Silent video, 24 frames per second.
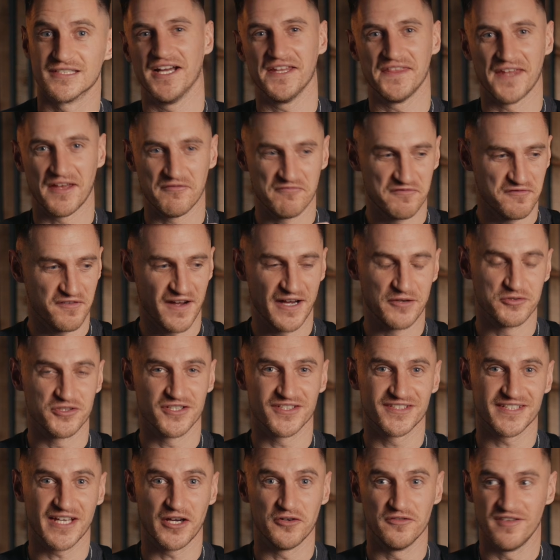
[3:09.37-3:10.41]
and then found
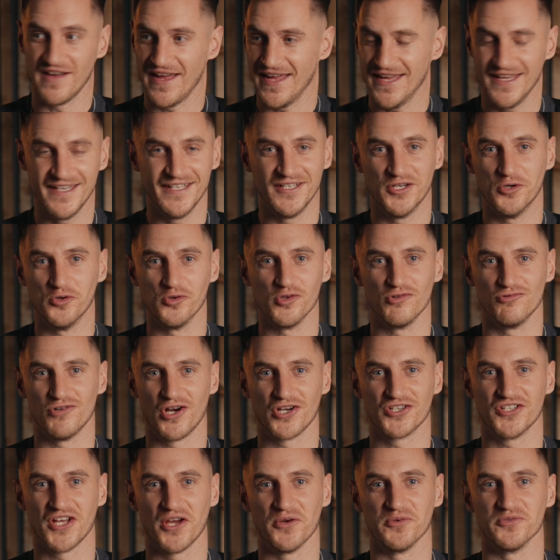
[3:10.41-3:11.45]
yourself hitting all the
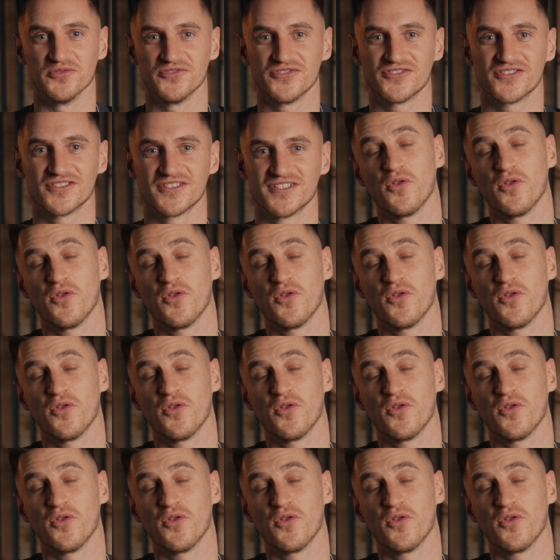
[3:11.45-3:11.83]
wrong notes?